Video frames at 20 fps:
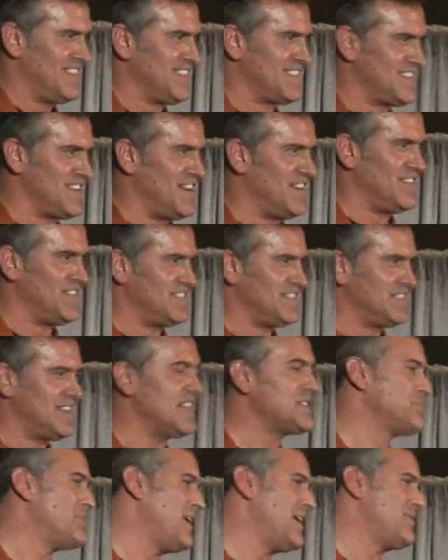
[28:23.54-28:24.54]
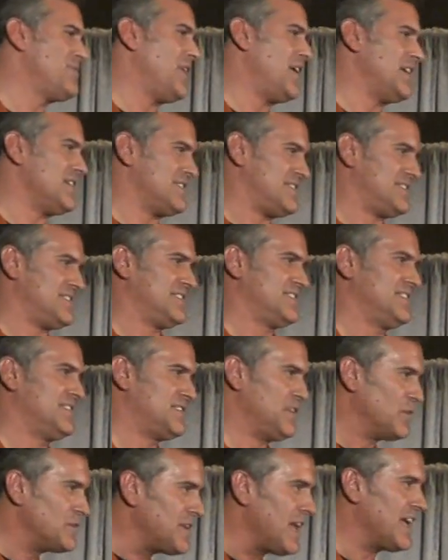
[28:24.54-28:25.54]
So that's my advice.
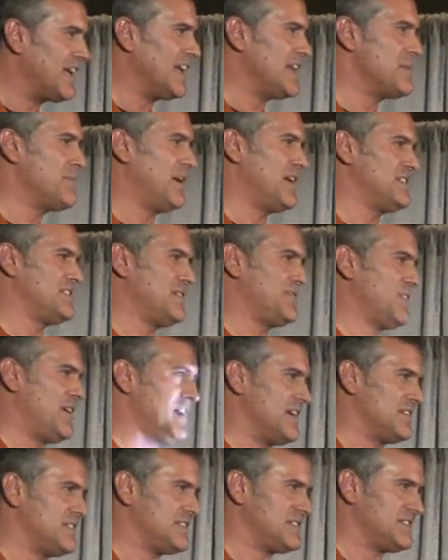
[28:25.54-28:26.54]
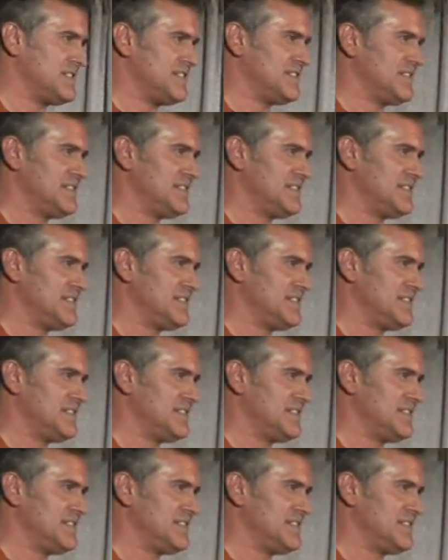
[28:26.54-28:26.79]
Don't take anybody's advice.